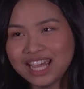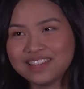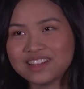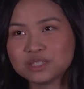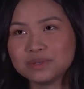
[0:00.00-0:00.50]

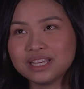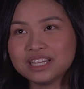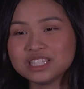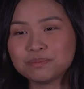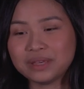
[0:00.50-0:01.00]
And that's
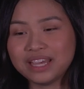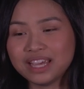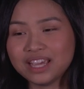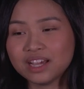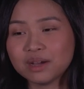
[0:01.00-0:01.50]
because
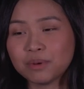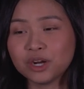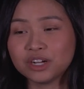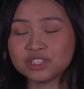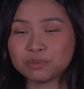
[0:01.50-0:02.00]
being a
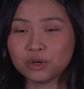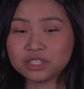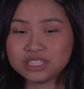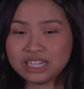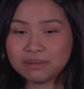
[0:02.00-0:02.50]
part of a
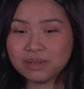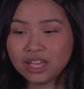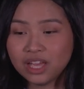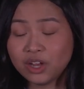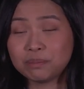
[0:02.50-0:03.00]
sports team
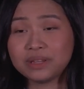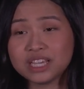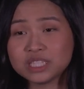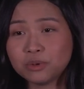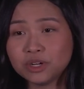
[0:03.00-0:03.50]
and
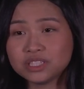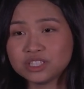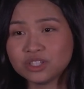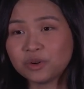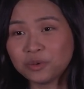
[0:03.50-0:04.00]
playing sports
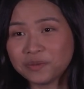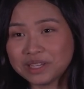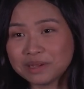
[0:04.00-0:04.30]
is not only